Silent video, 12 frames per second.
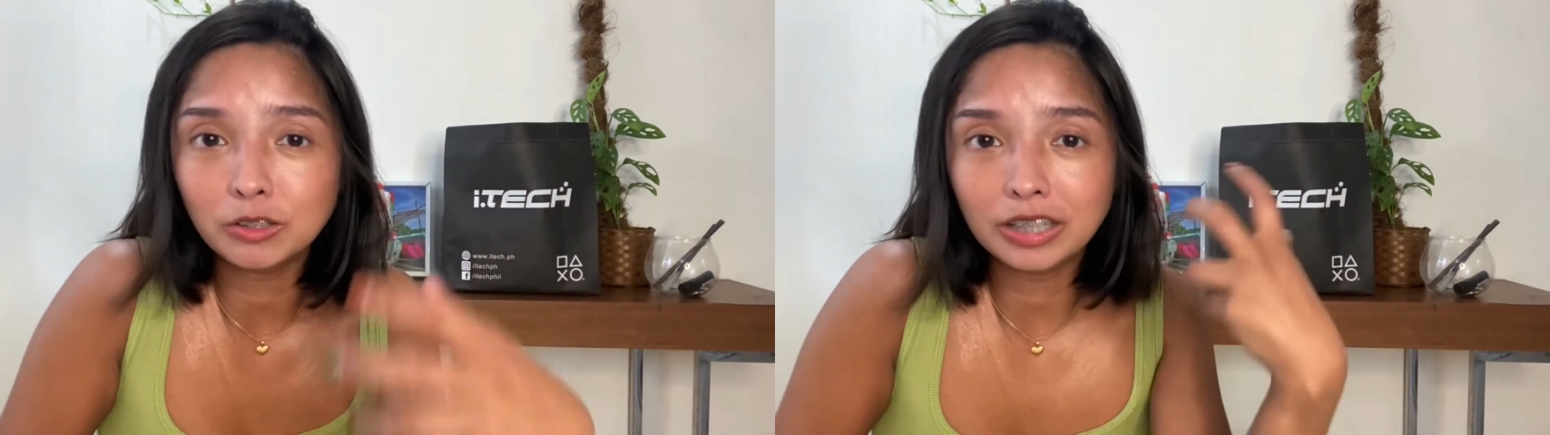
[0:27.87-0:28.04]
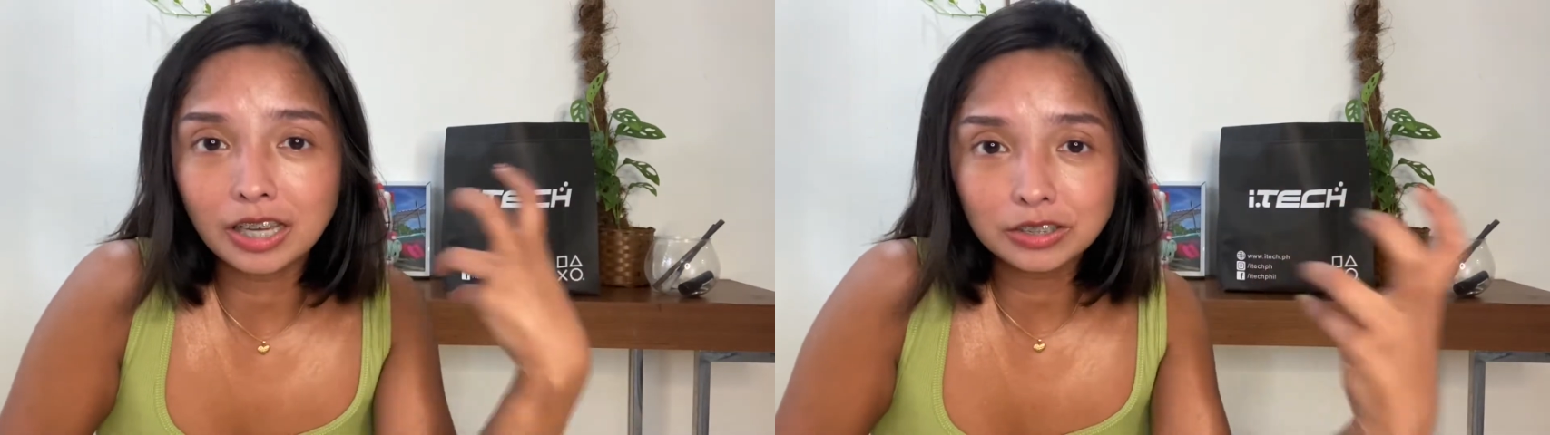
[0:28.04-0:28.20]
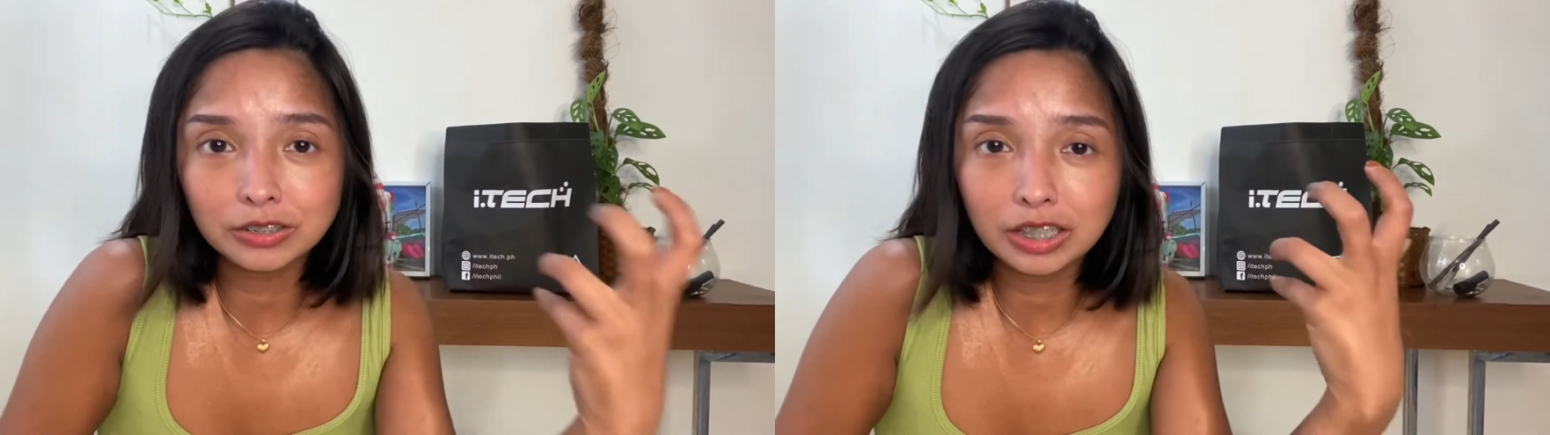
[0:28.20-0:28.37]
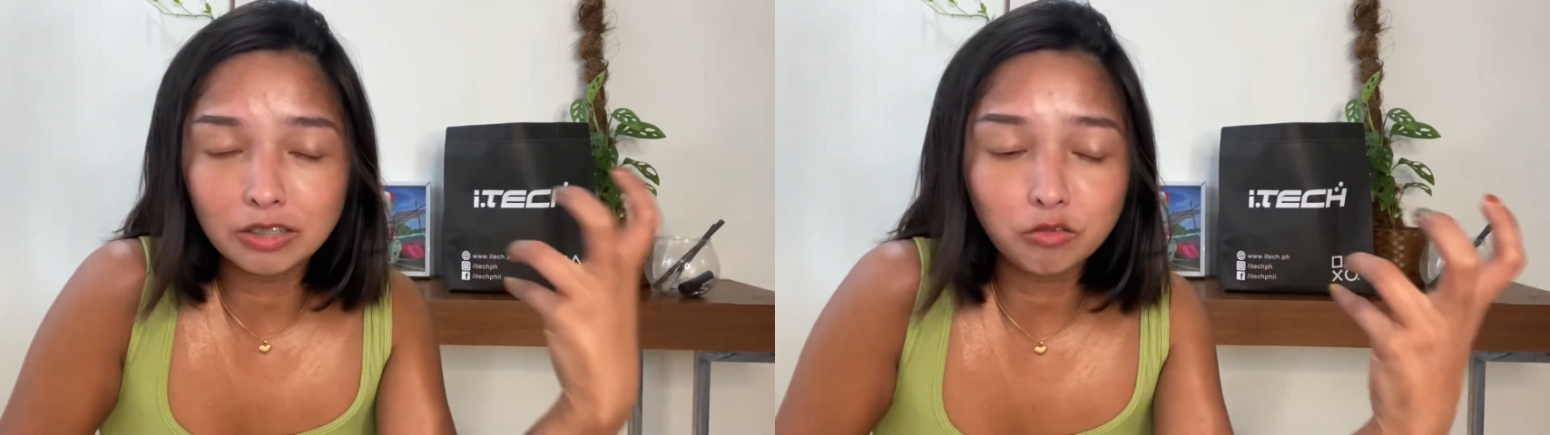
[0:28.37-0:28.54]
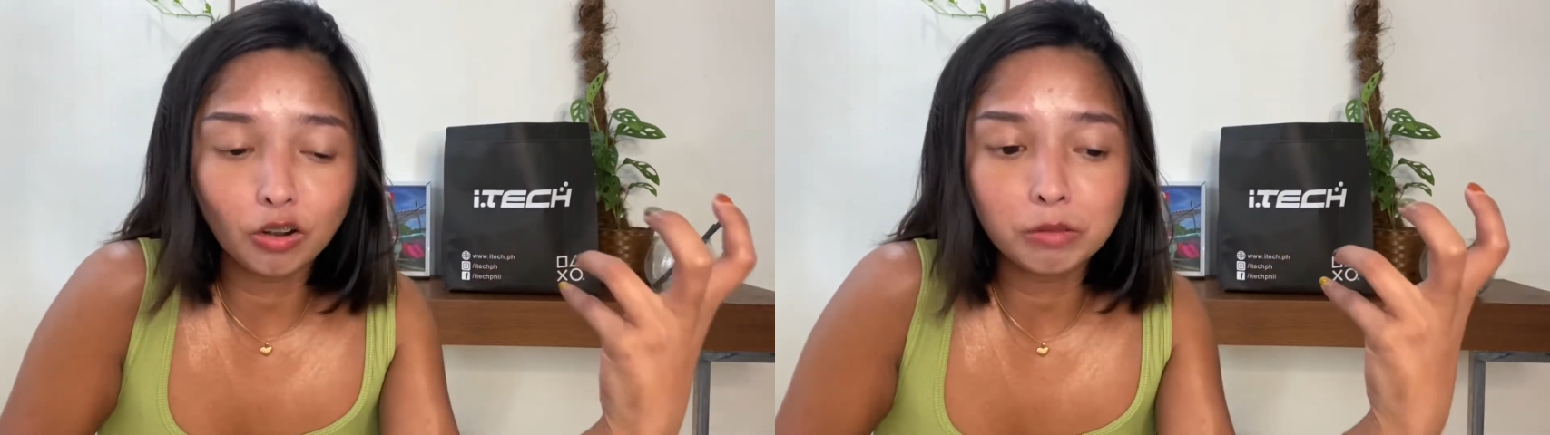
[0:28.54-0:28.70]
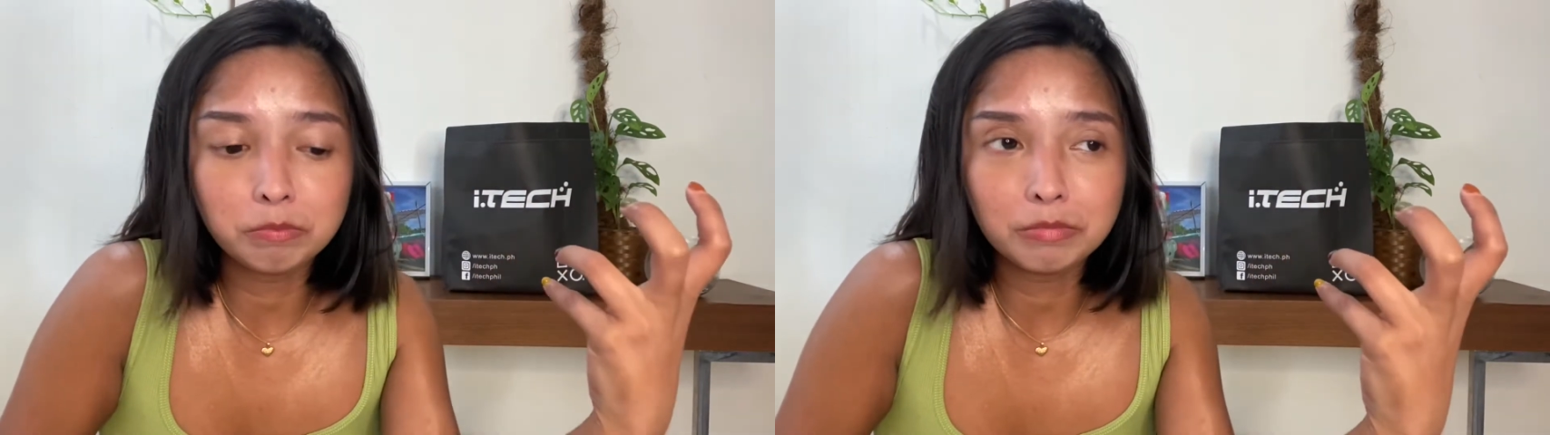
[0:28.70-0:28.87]
Dexter
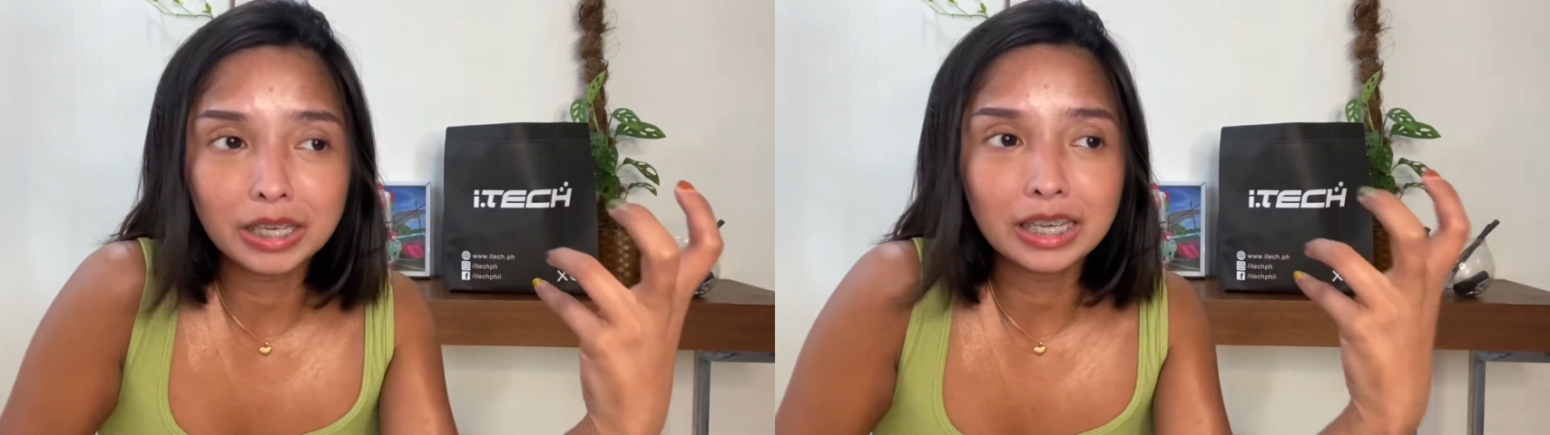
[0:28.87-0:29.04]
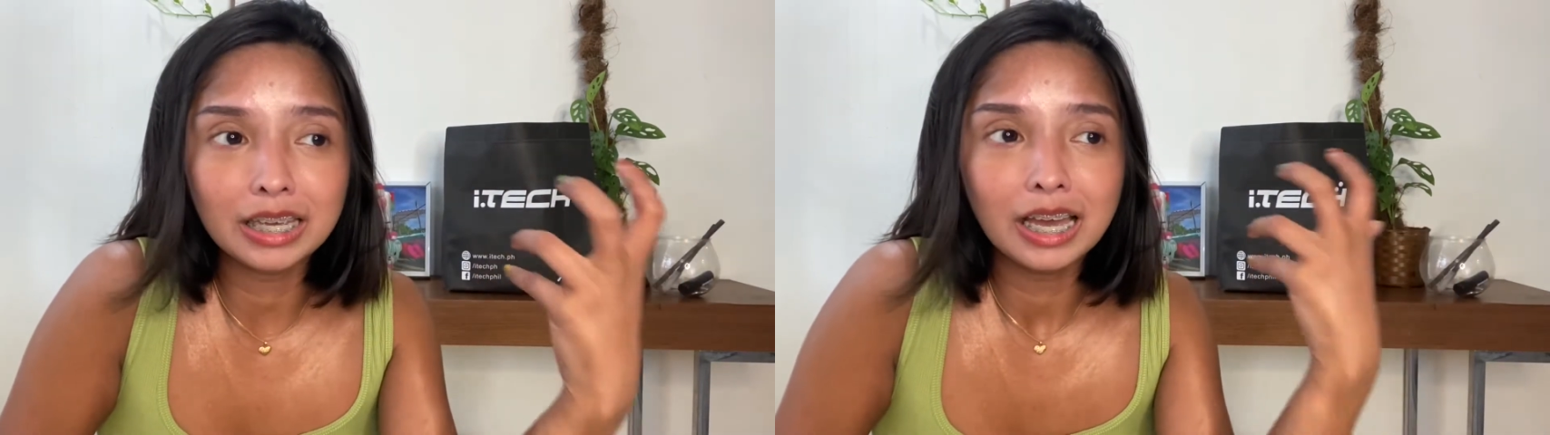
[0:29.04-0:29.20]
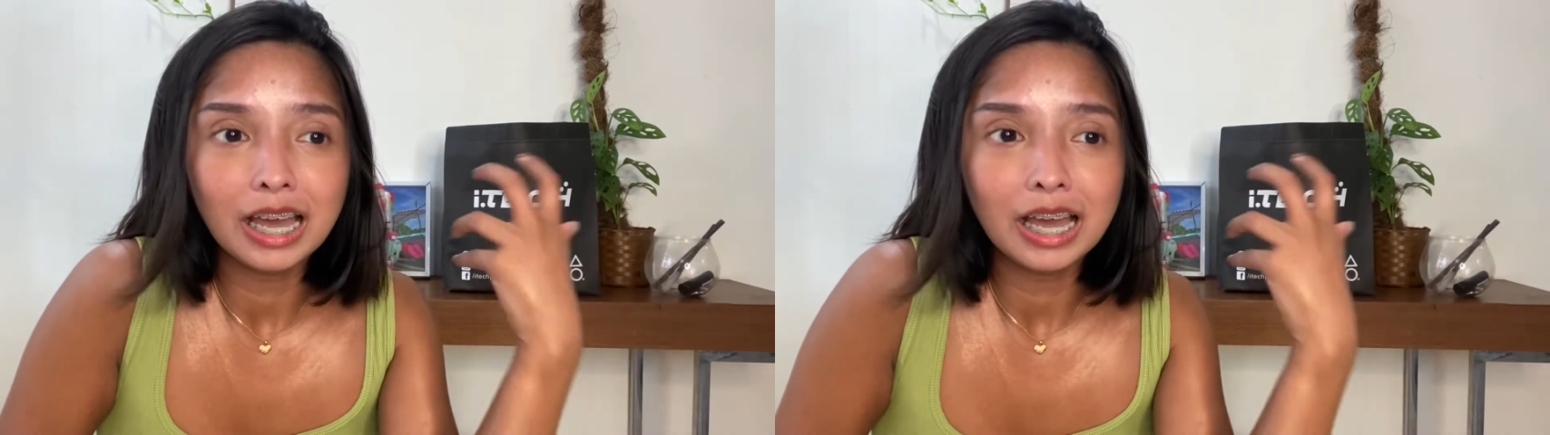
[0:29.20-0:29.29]
informed me